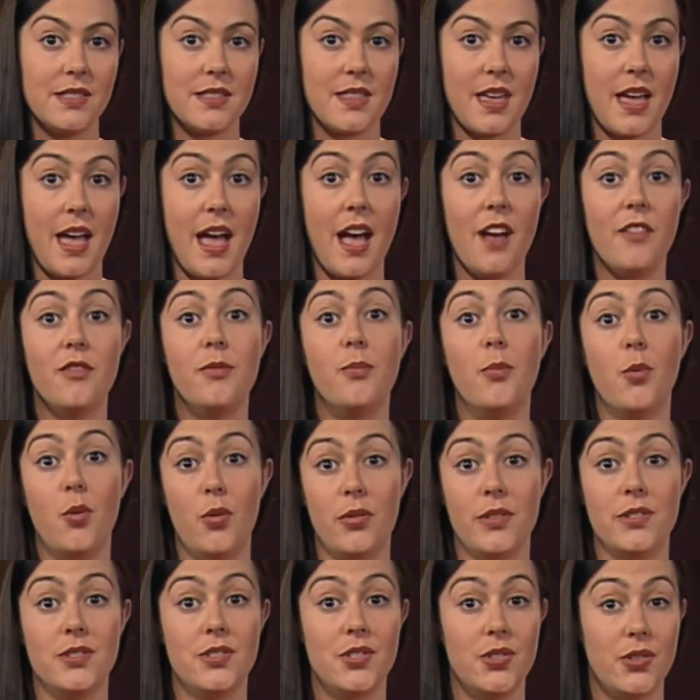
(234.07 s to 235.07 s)
that have more
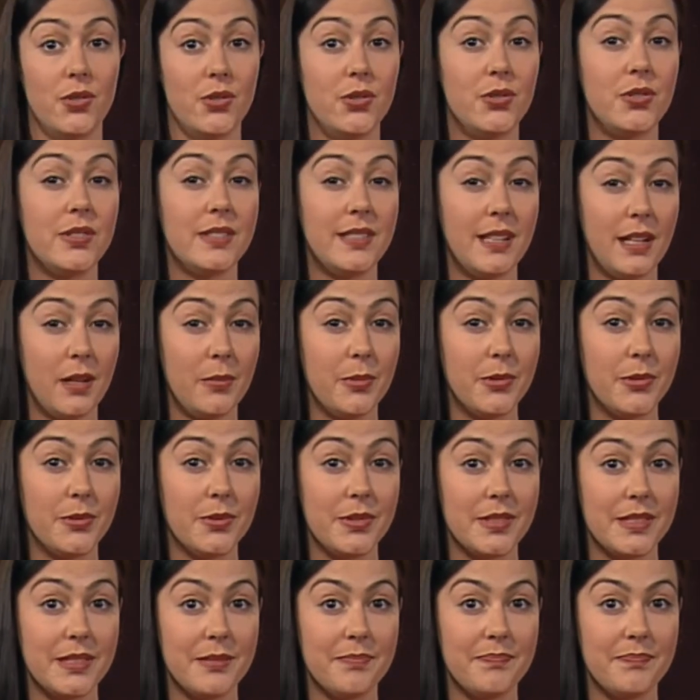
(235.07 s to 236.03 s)
than two syllables.